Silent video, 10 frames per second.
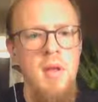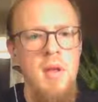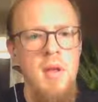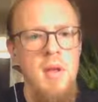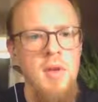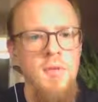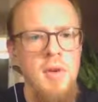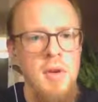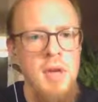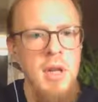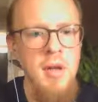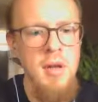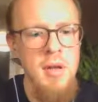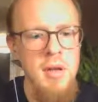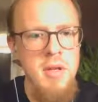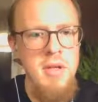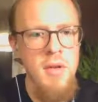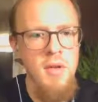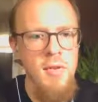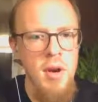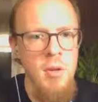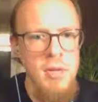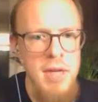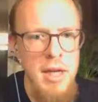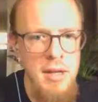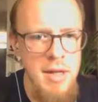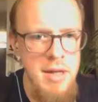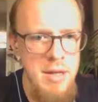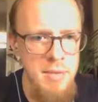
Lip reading: If you're declaring several variables like this,